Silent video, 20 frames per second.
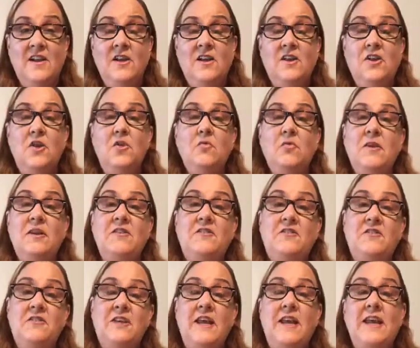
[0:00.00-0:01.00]
You
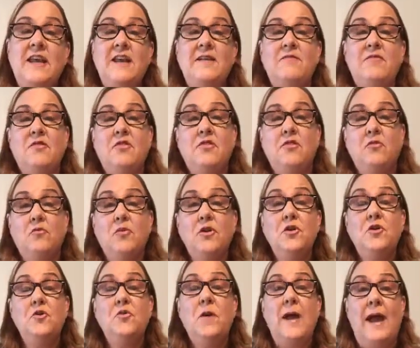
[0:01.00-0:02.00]
receive
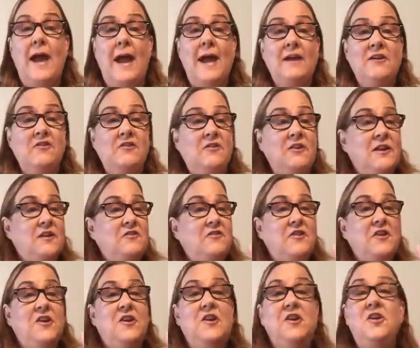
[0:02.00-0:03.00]
through action. It's
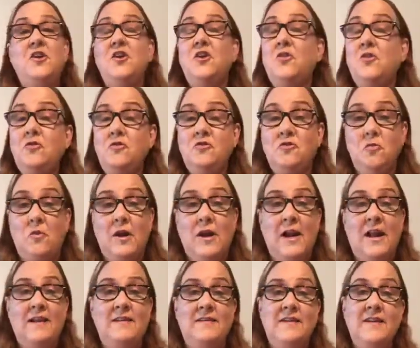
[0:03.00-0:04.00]
a huge one
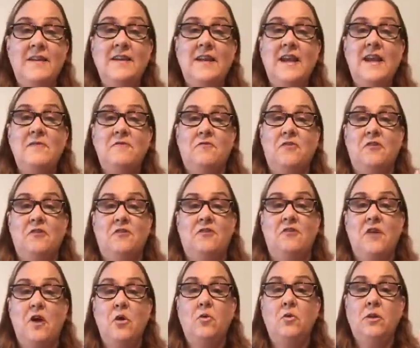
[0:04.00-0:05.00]
I didn't get for
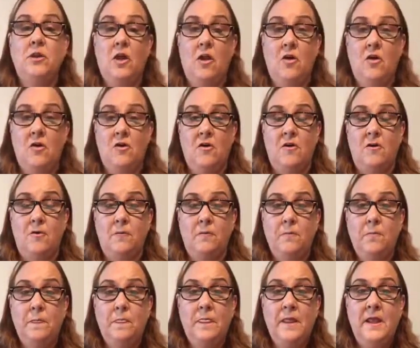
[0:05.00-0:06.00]
so long.
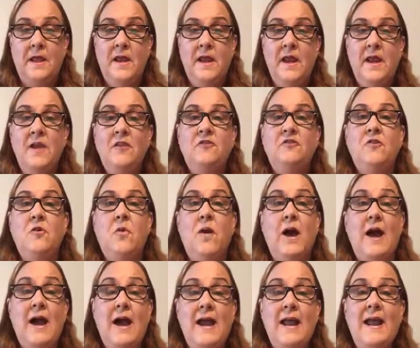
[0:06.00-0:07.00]
So
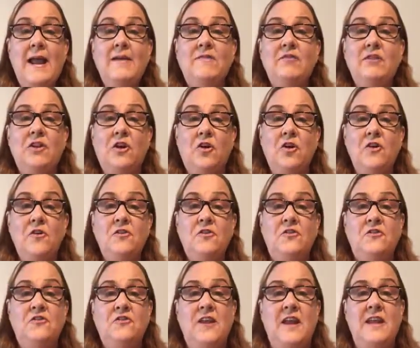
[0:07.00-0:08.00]
I have learned
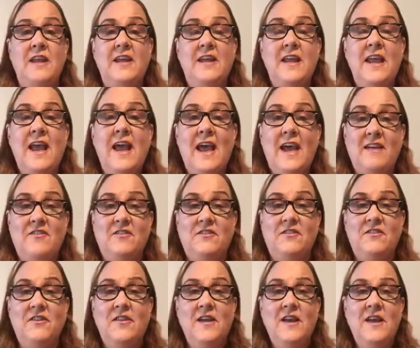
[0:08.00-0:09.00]
to say
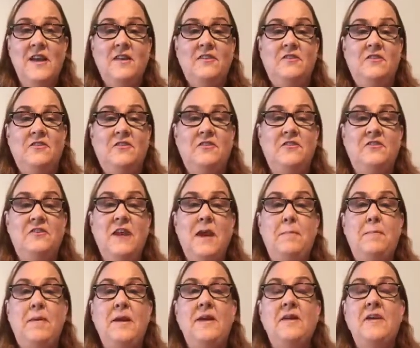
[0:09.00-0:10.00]
yes, to
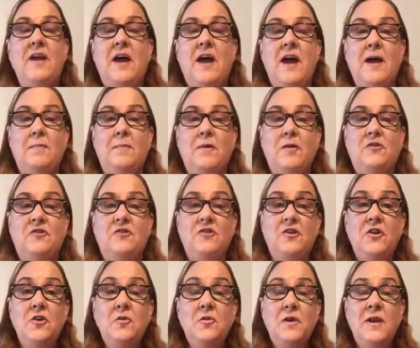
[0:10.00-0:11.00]
step into
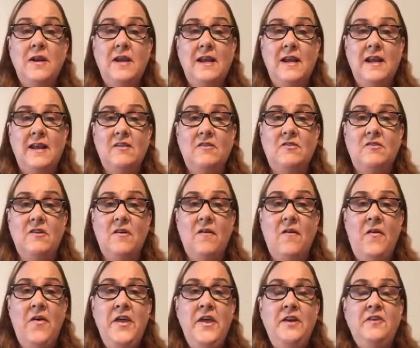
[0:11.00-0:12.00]
opportunities,
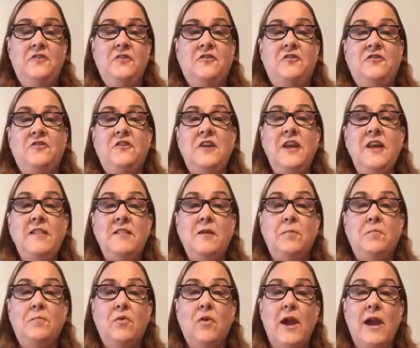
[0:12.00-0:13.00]
to see the
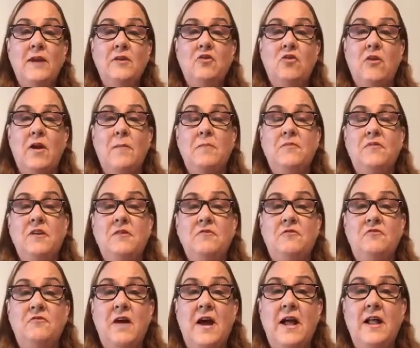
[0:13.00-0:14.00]
breadcrumbs and
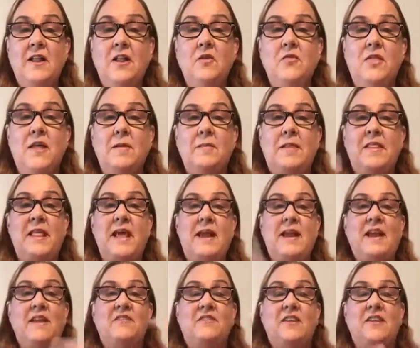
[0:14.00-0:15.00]
follow them, and
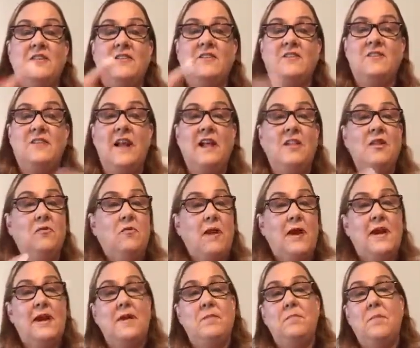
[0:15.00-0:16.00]
that has
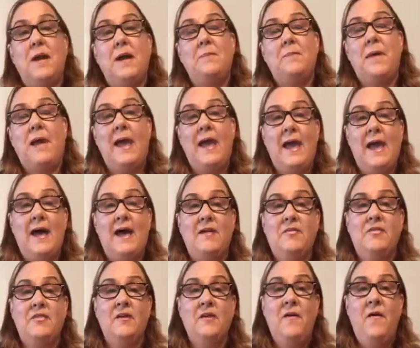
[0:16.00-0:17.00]
accelerated my
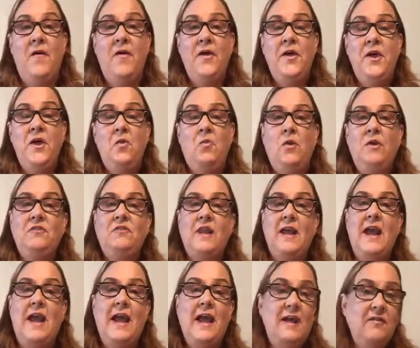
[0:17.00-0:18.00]
path. Once
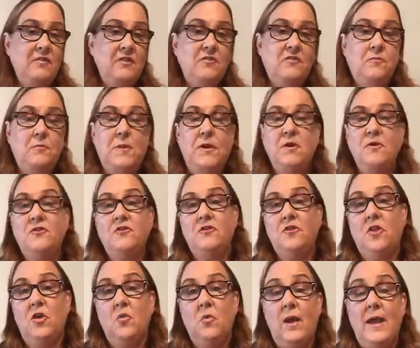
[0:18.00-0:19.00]
I had the
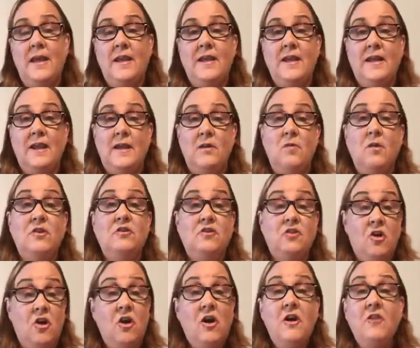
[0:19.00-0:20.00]
spiritual awakening,
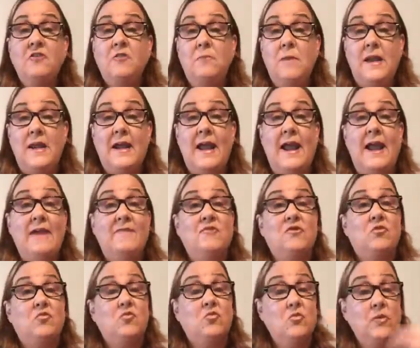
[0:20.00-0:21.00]
which caused me to have
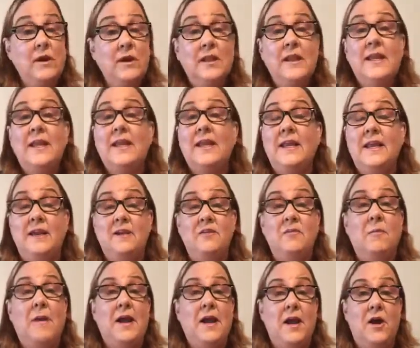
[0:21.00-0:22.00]
to really get
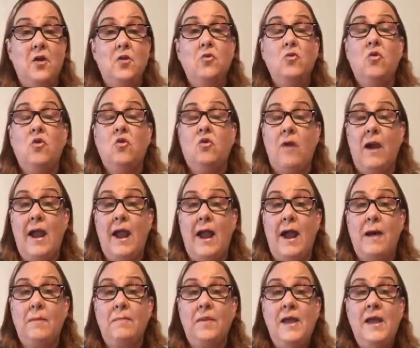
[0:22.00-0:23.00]
into my own
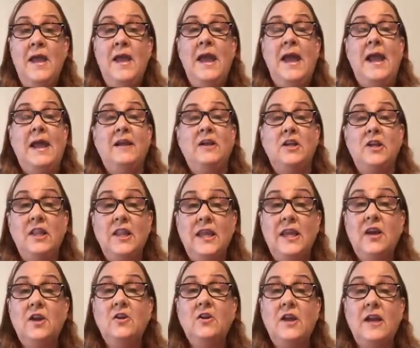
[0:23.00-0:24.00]
crap and
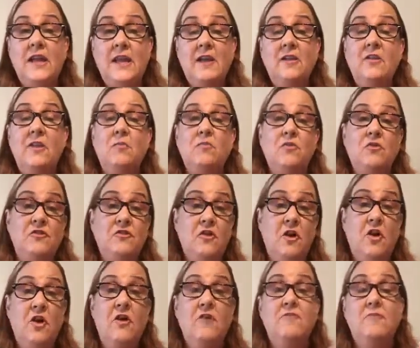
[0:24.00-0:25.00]
clear, heal, and
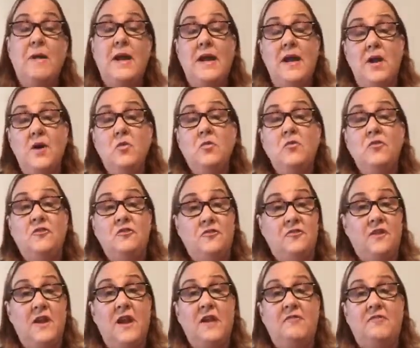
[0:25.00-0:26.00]
resolve my own
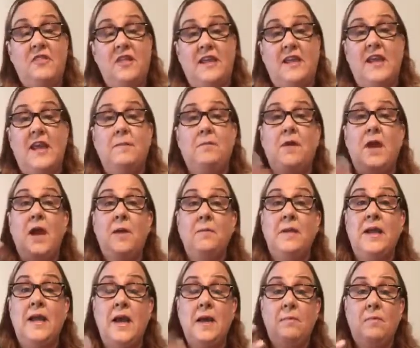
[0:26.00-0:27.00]
stuff that kept
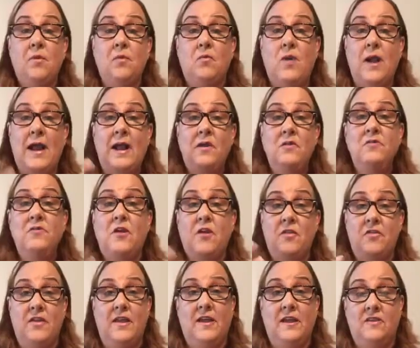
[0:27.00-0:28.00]
coming up around
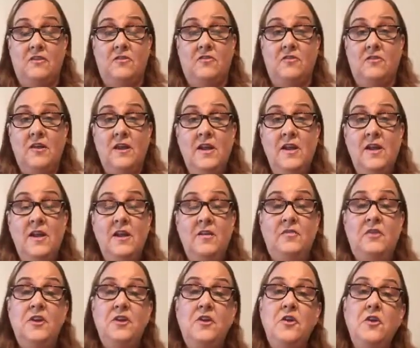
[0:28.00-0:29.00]
all this,
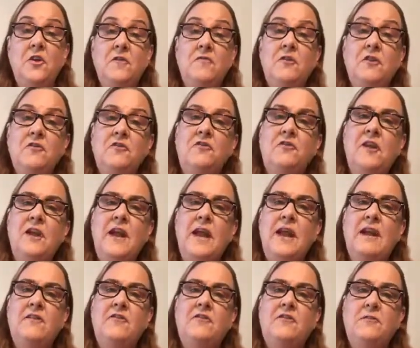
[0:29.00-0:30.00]
the universe
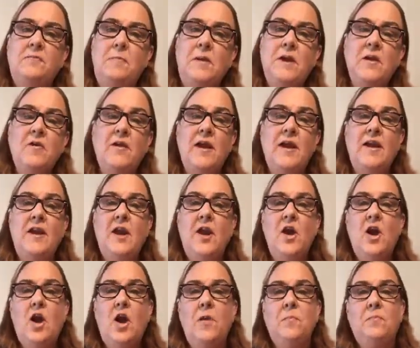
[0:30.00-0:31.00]
and spirit
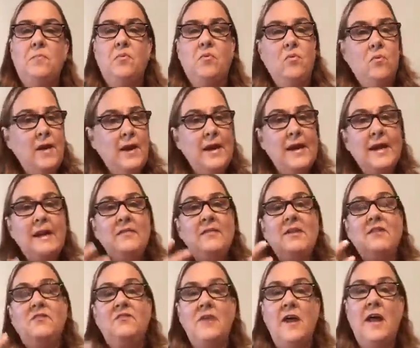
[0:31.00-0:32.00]
are bringing
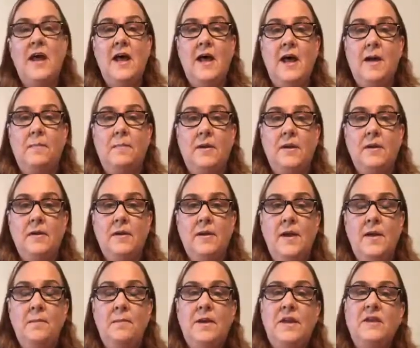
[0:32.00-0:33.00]
this up.
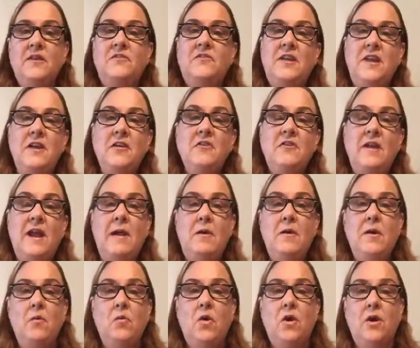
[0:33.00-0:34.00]
Because here's
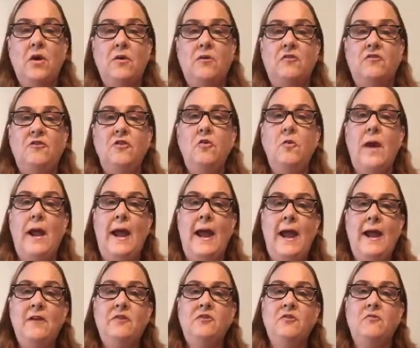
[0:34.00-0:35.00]
how it works. You
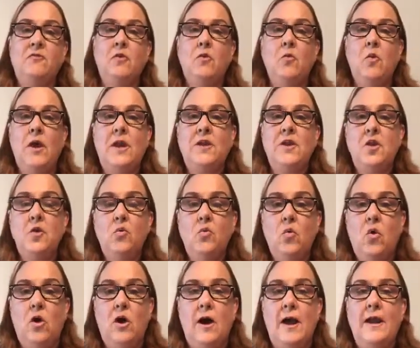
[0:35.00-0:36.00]
ask for what you
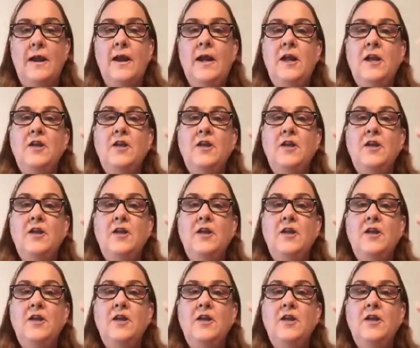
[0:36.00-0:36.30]
want.